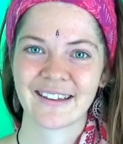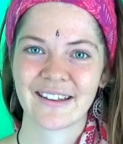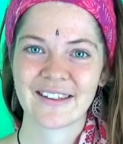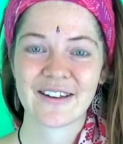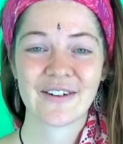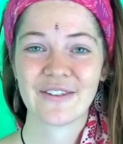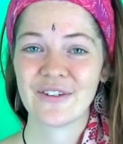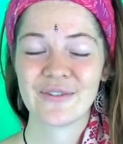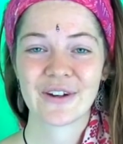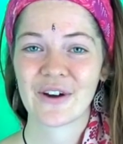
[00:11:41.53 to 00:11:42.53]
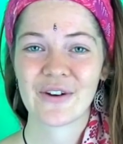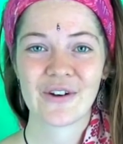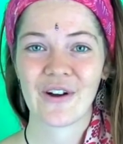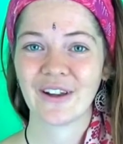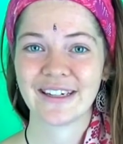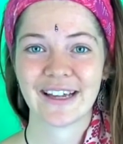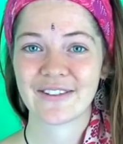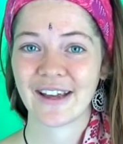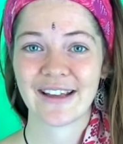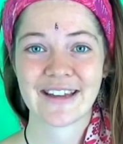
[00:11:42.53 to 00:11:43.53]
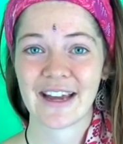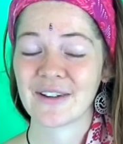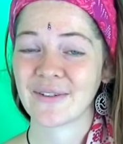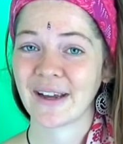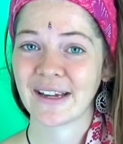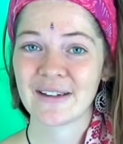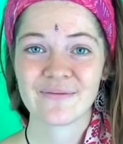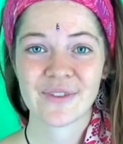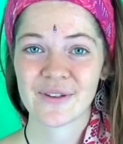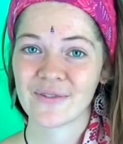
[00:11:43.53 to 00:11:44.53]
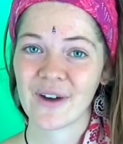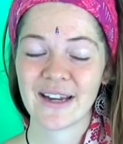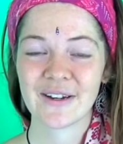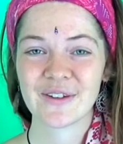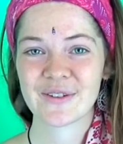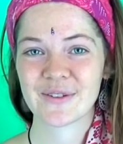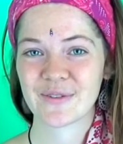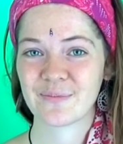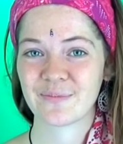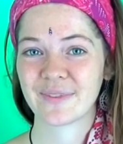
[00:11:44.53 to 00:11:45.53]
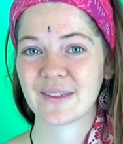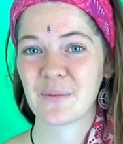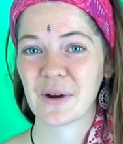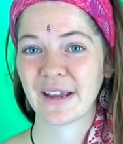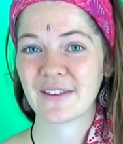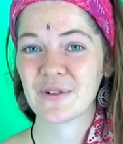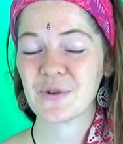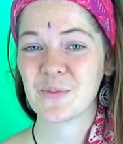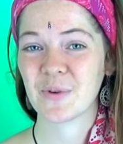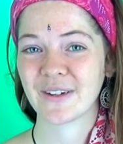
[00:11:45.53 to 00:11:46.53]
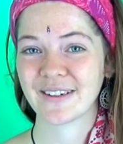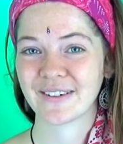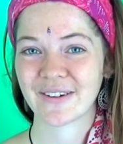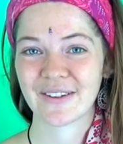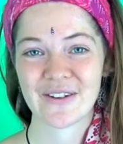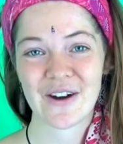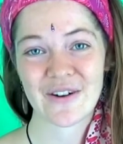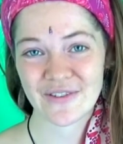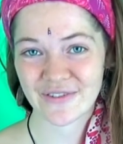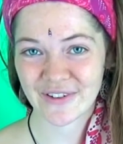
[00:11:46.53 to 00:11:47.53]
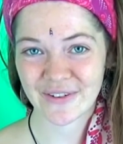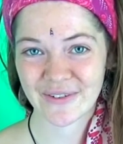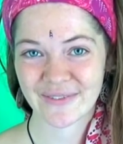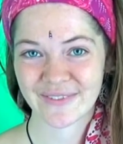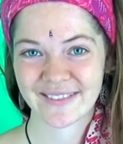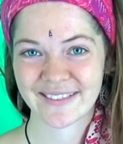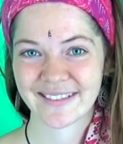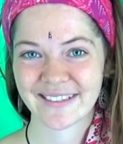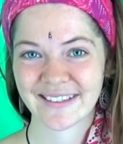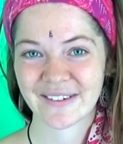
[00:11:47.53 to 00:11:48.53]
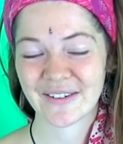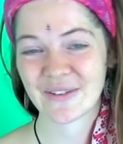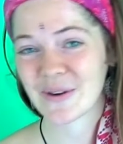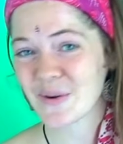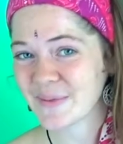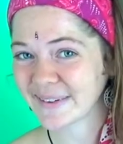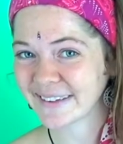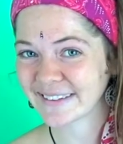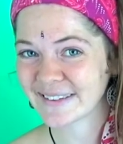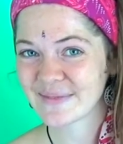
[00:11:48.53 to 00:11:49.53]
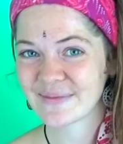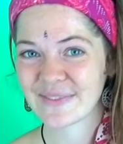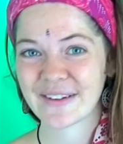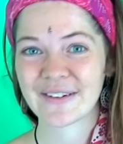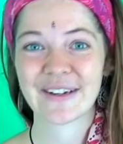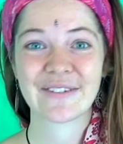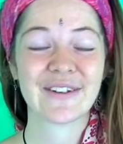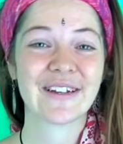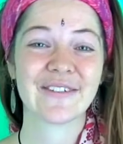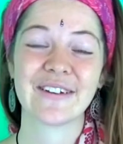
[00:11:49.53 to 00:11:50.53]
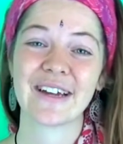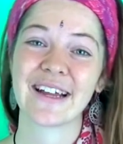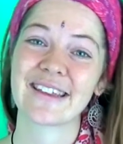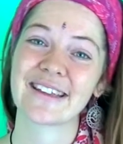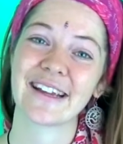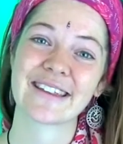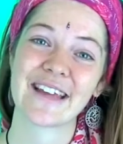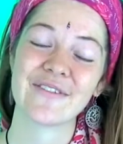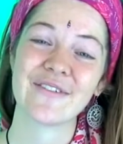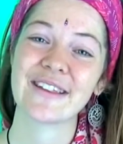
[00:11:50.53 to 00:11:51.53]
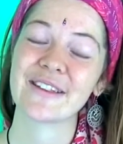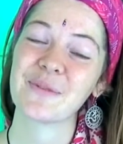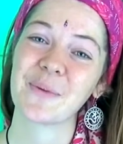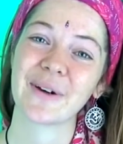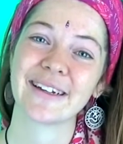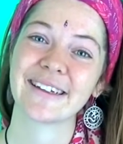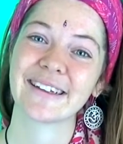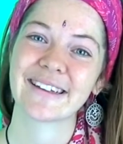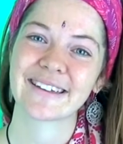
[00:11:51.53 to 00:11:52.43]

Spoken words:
So if you want to go on a holiday to Asia anyway, why not book it to Ubud or to Auroville or to Koh Phangan? Or if you live in the United States, have a visit to Portland.